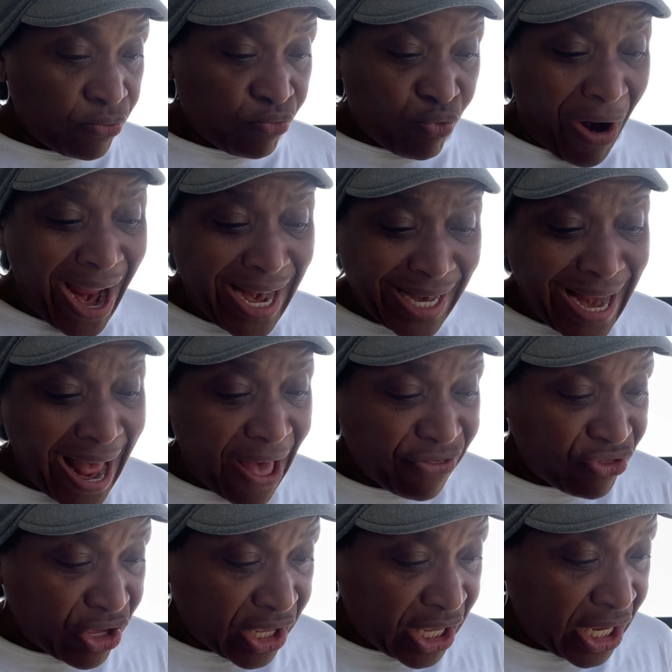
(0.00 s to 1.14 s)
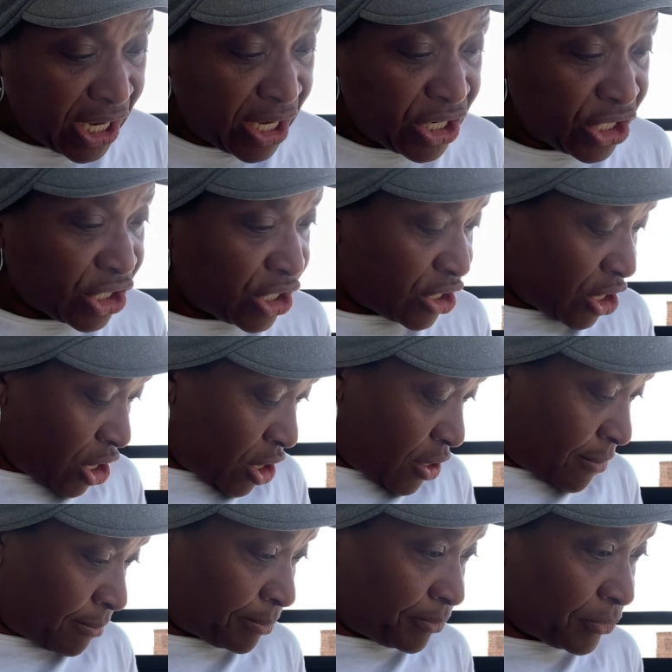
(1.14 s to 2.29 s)
write not the king. This is
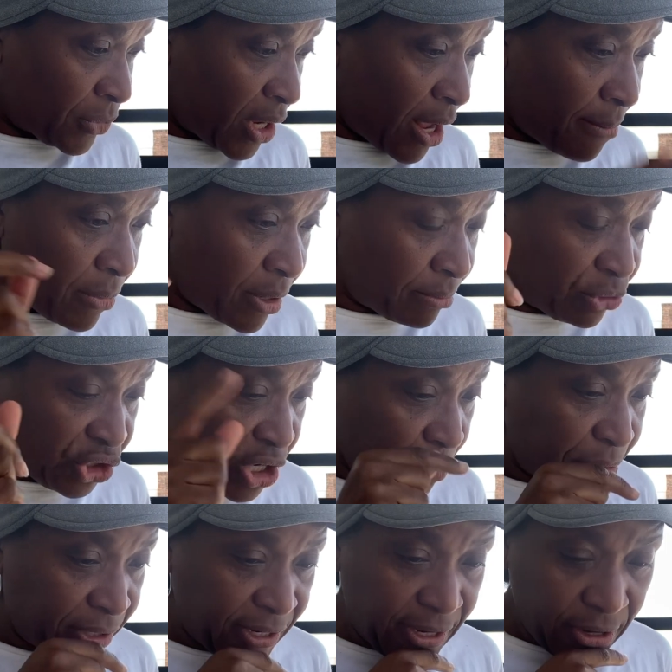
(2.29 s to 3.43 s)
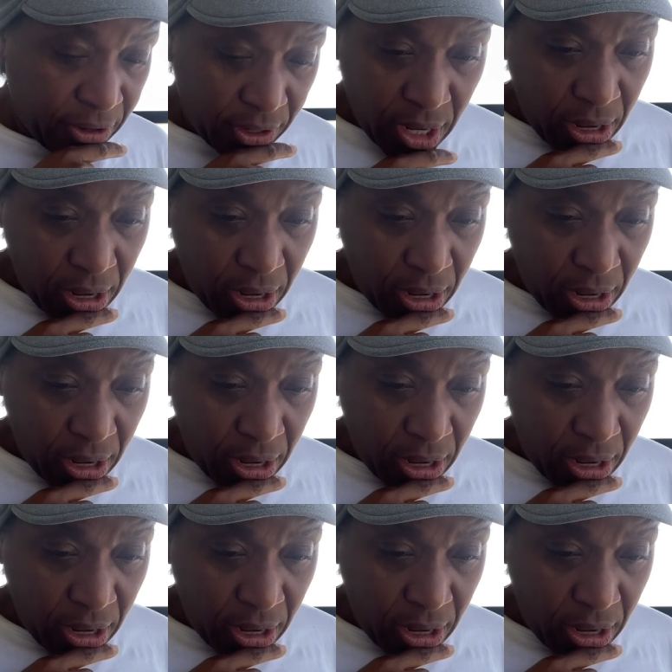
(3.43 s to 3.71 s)
um, I'm, I'm jumping here.